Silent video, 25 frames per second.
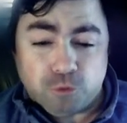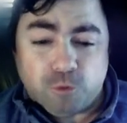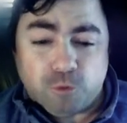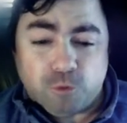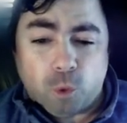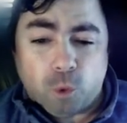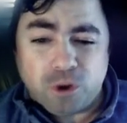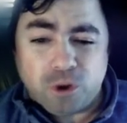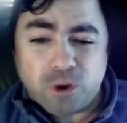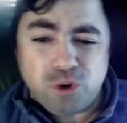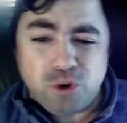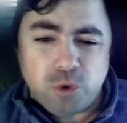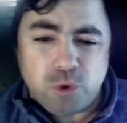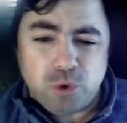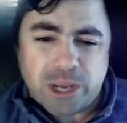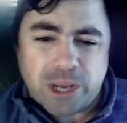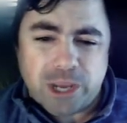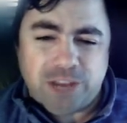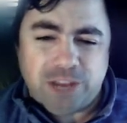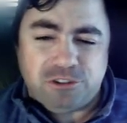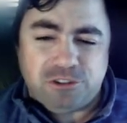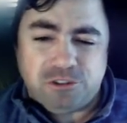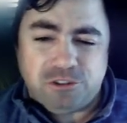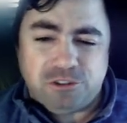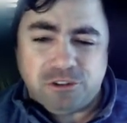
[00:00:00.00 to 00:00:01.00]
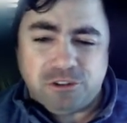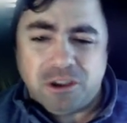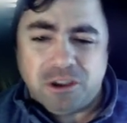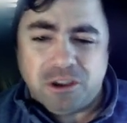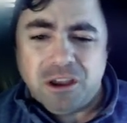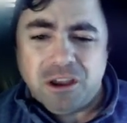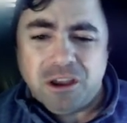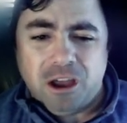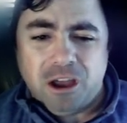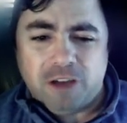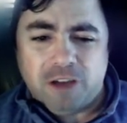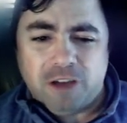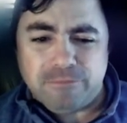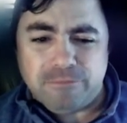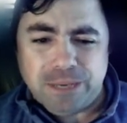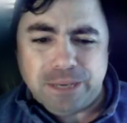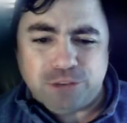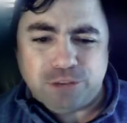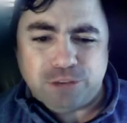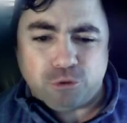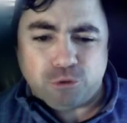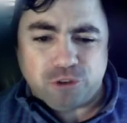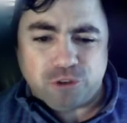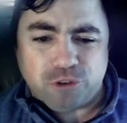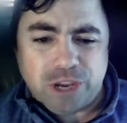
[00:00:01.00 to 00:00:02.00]
Four new cases of
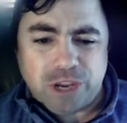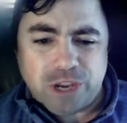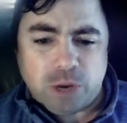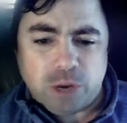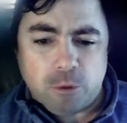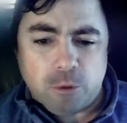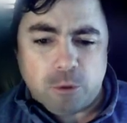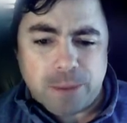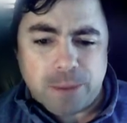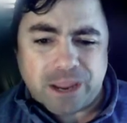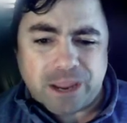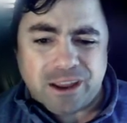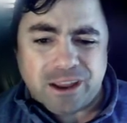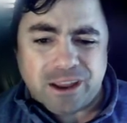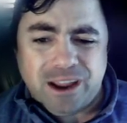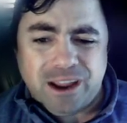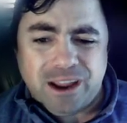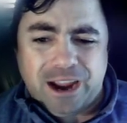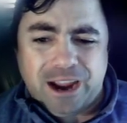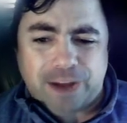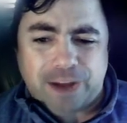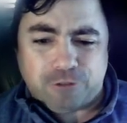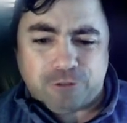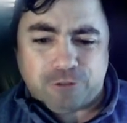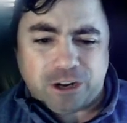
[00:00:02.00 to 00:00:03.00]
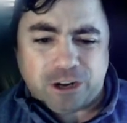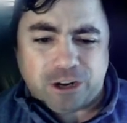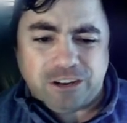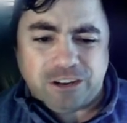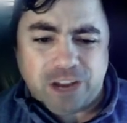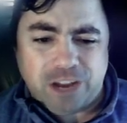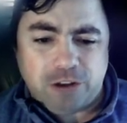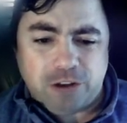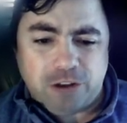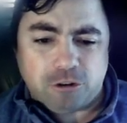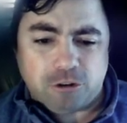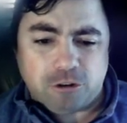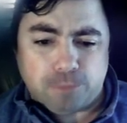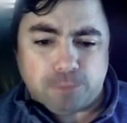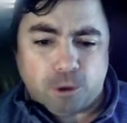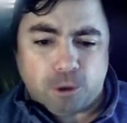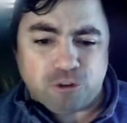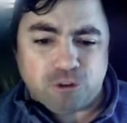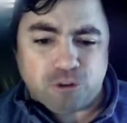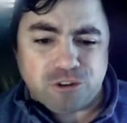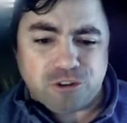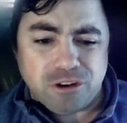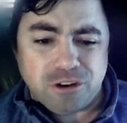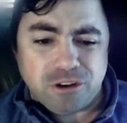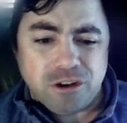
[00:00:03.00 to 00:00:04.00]
measles in Quebec after contagious
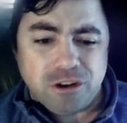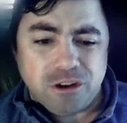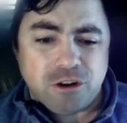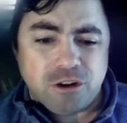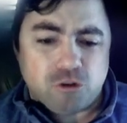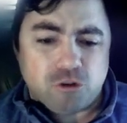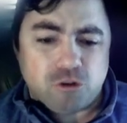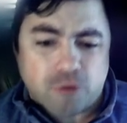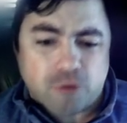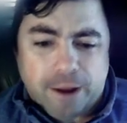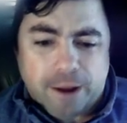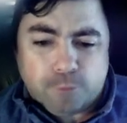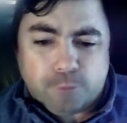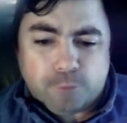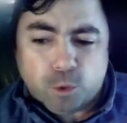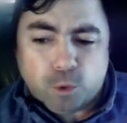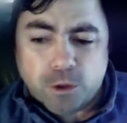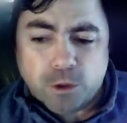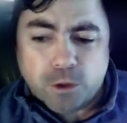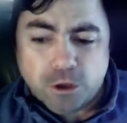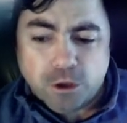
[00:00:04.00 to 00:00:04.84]
person traveled